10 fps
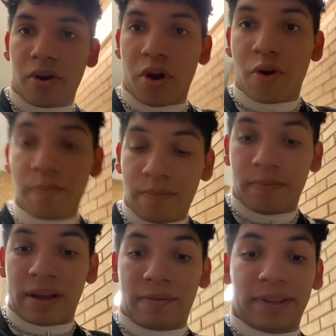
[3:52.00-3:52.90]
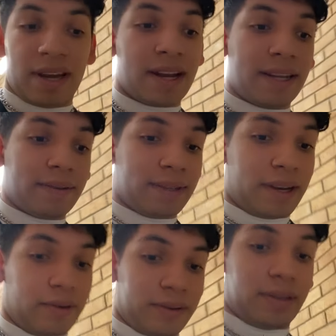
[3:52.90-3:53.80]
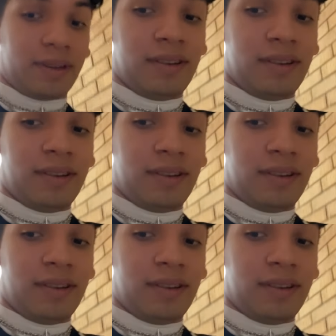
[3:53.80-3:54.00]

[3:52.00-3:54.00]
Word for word: Nope, it was not downstairs.